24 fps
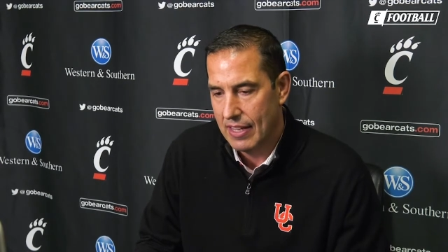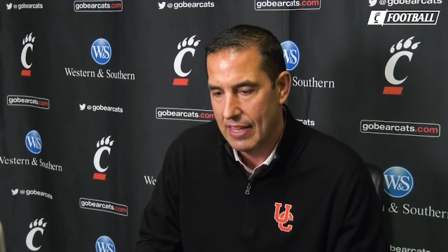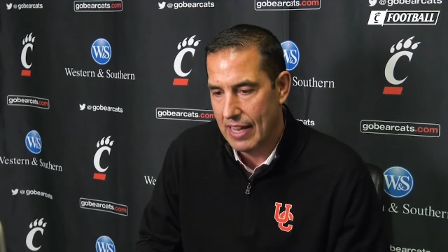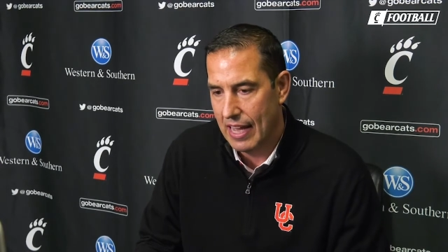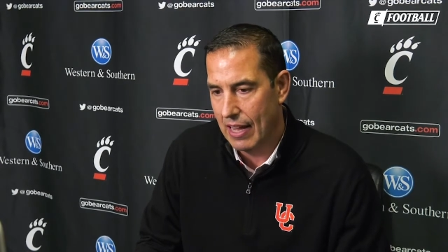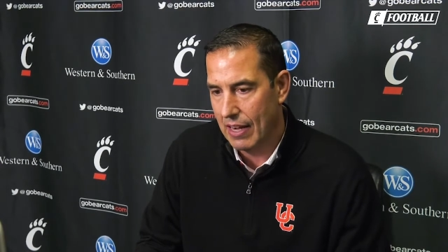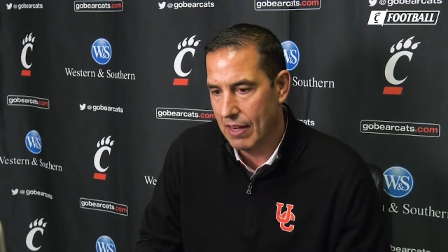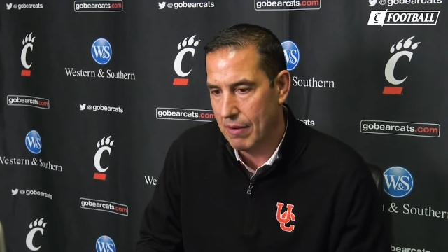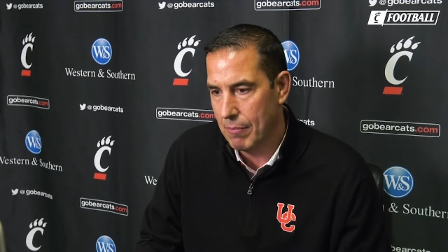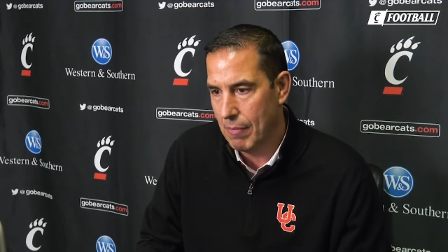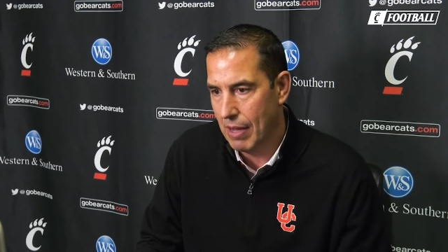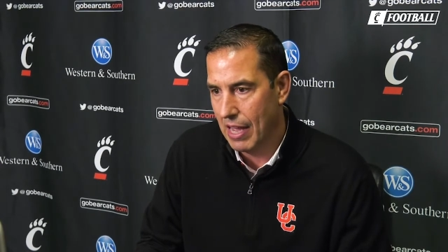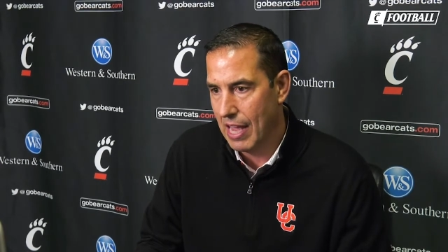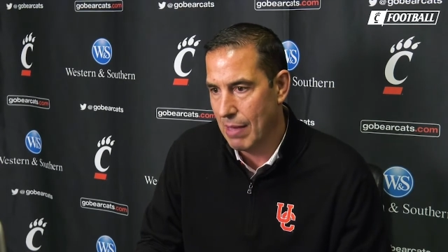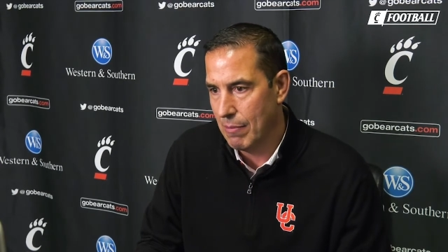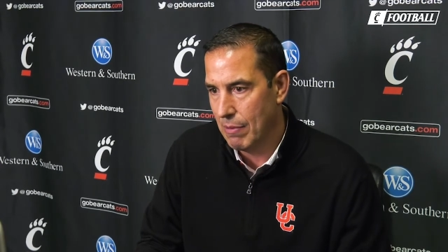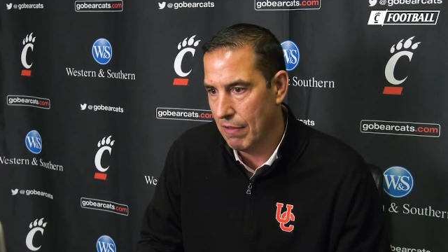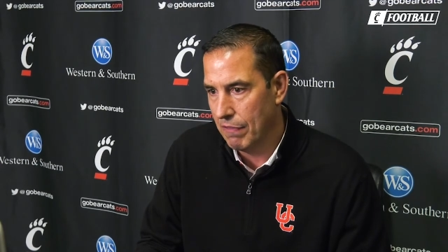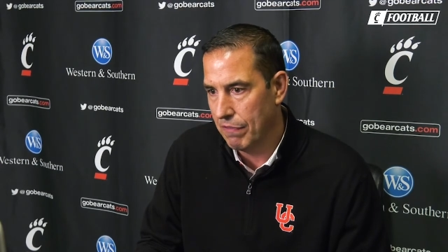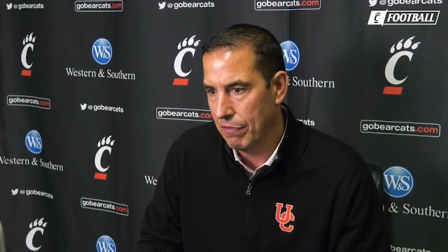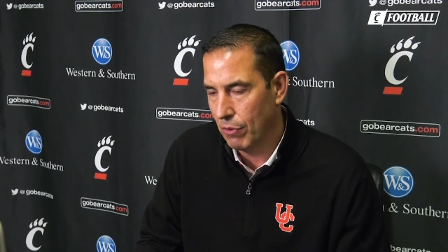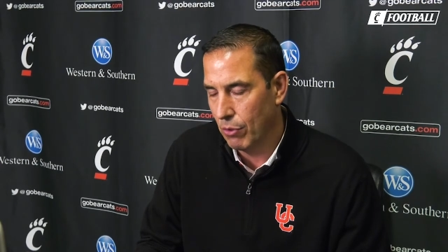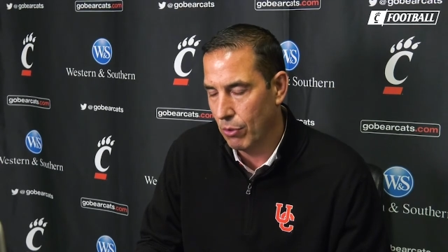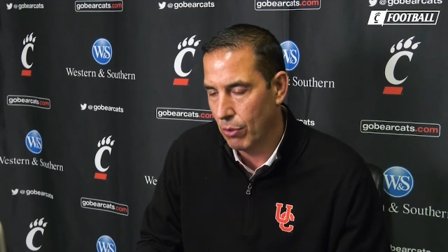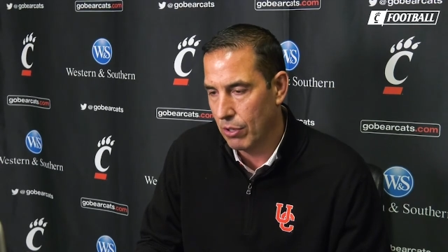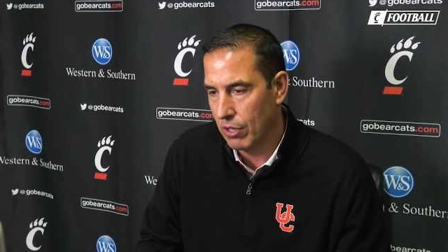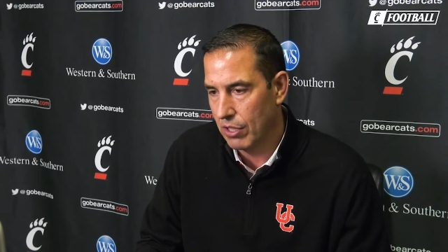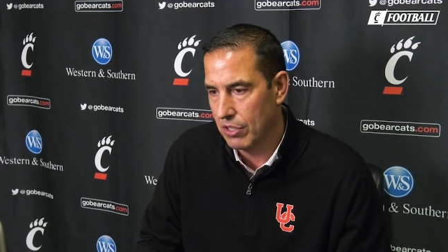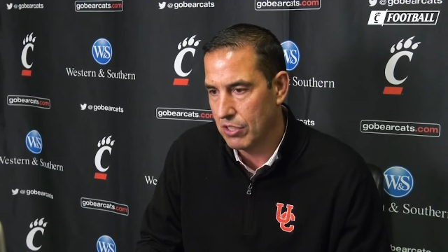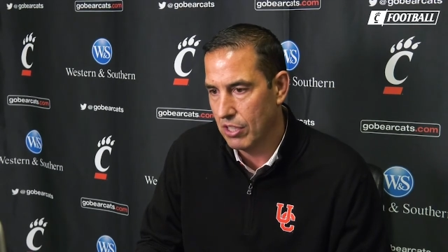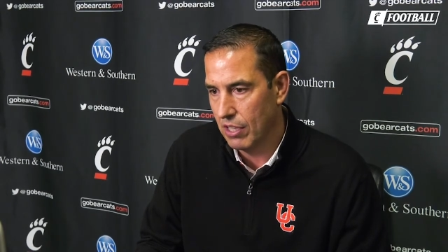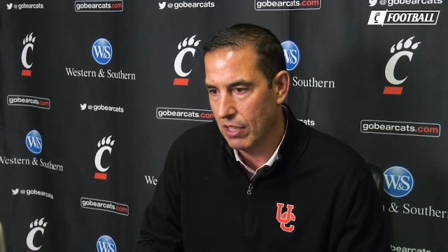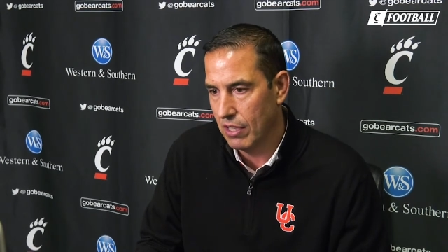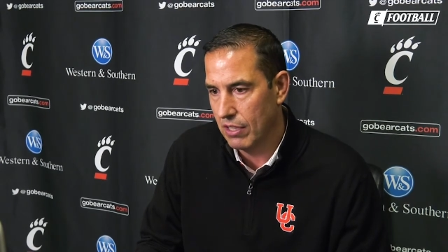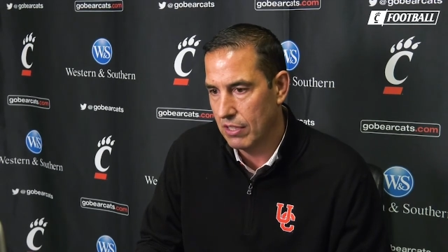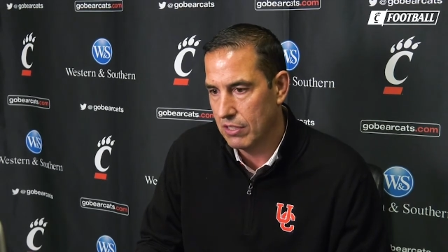down in Miami,
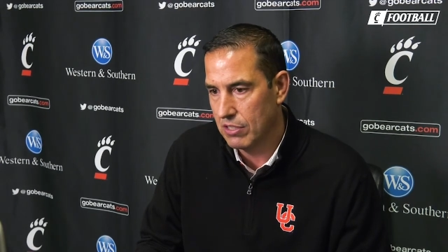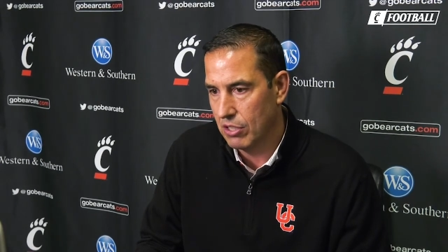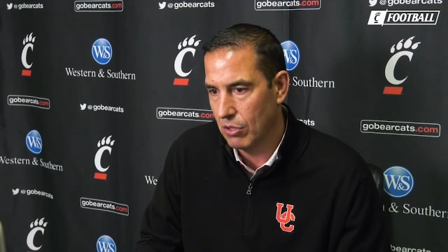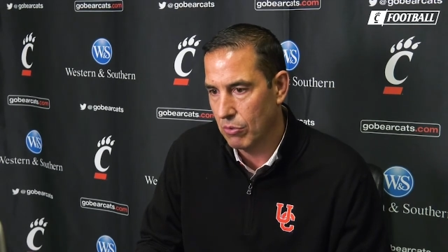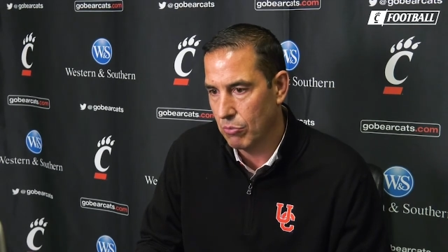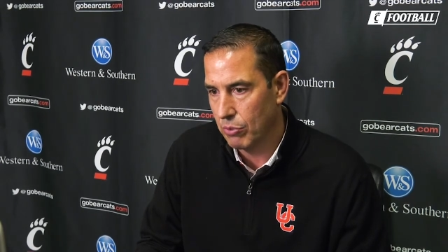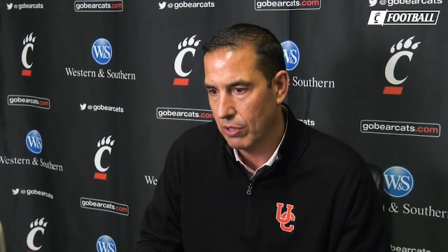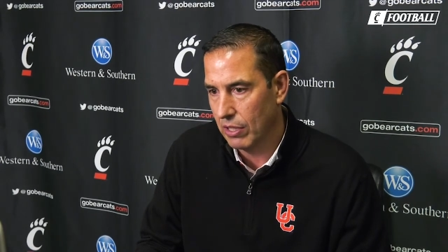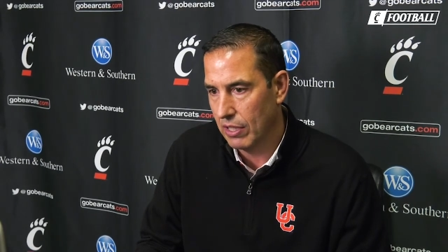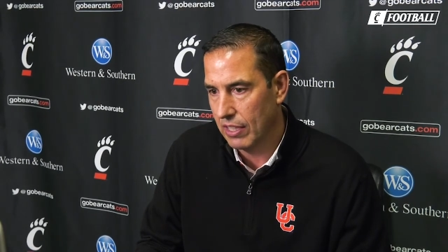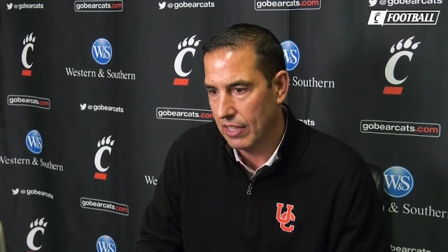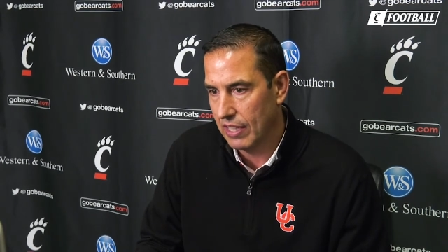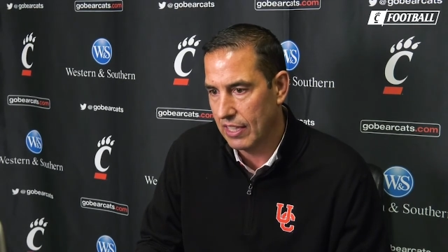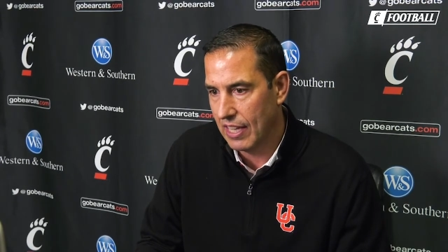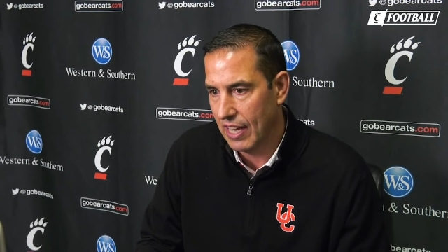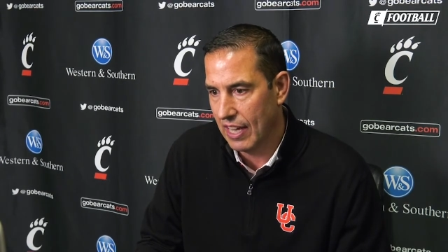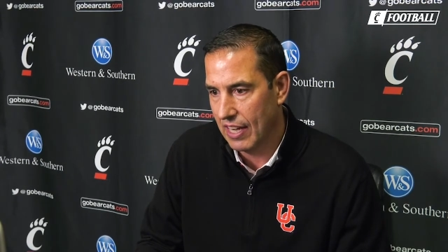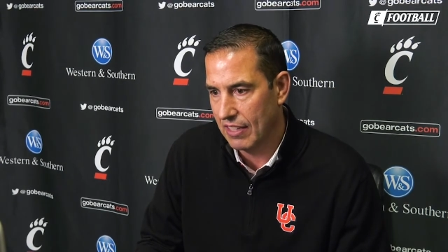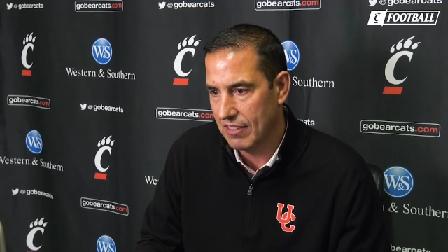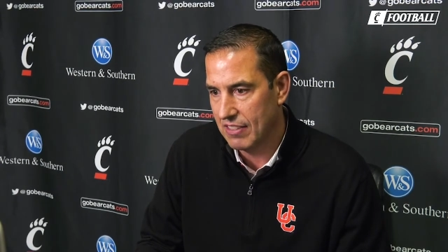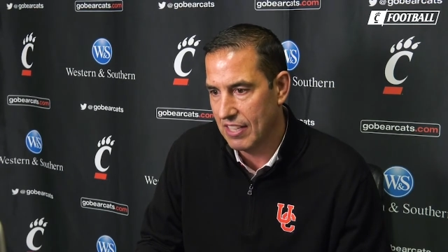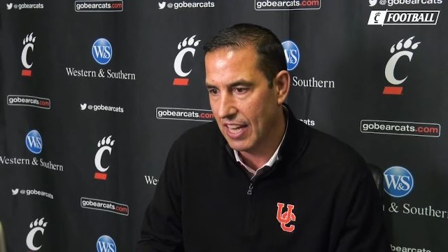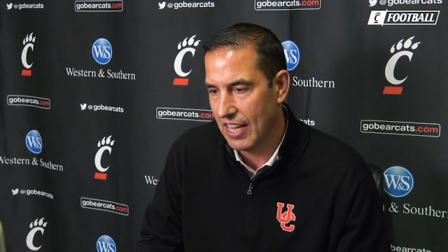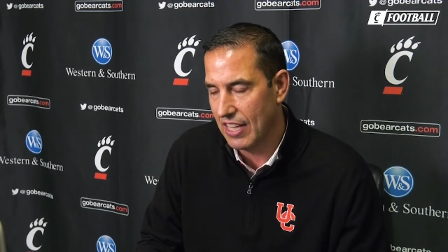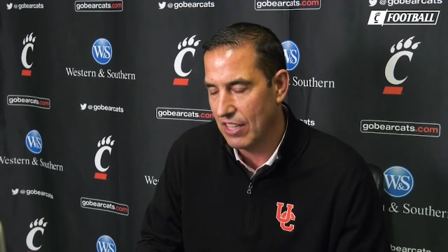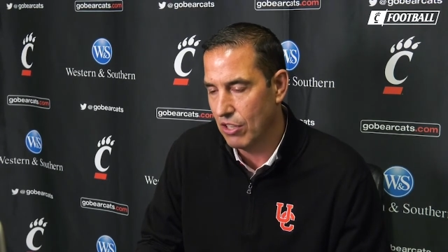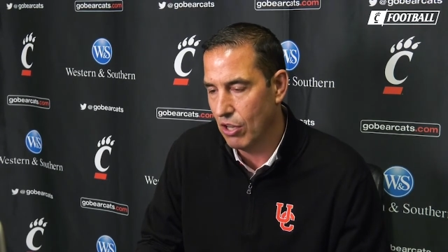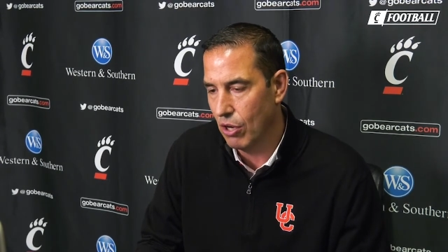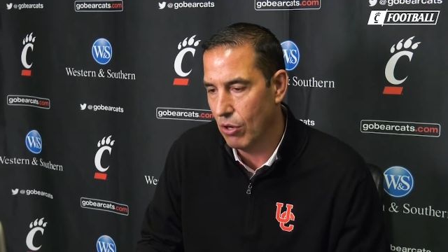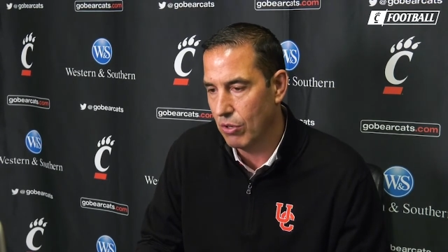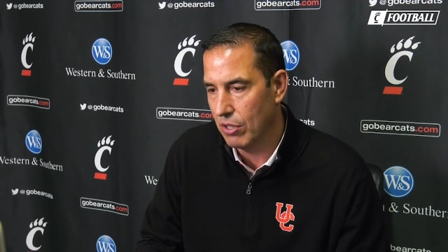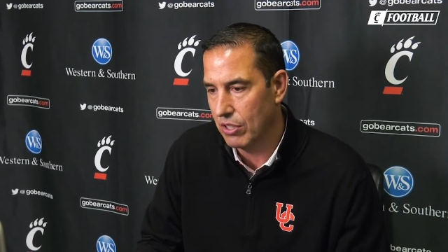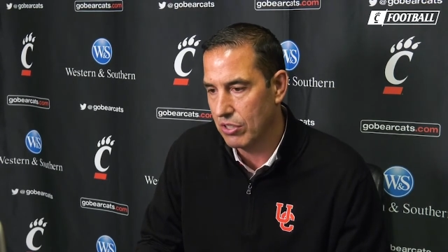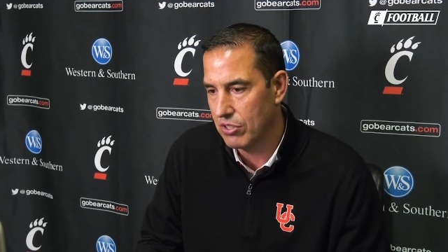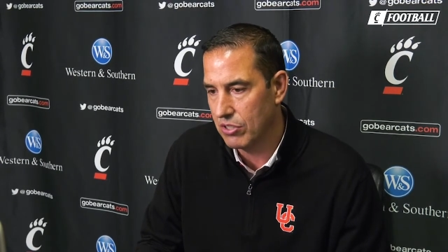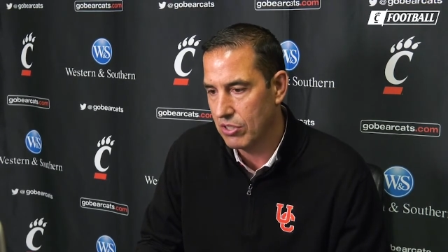Florida to really kind of take
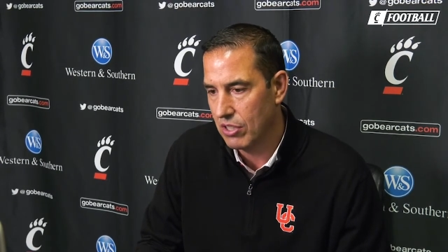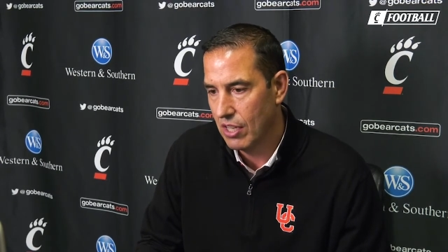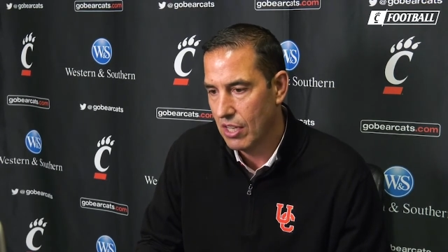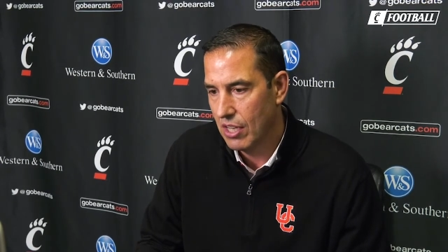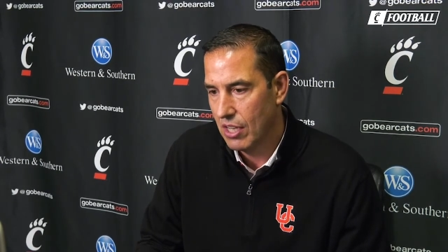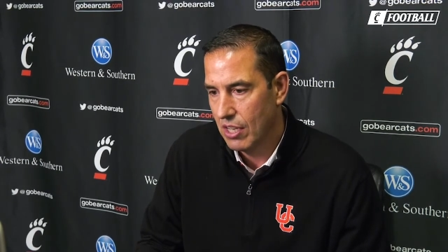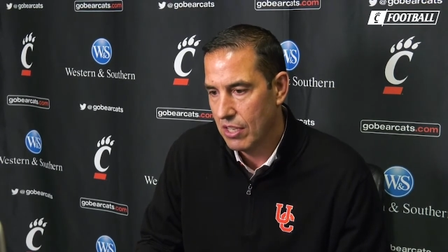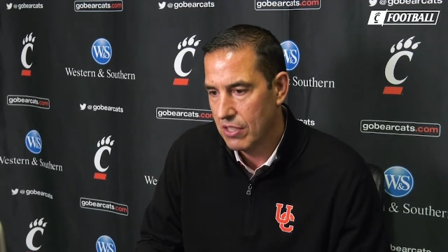notice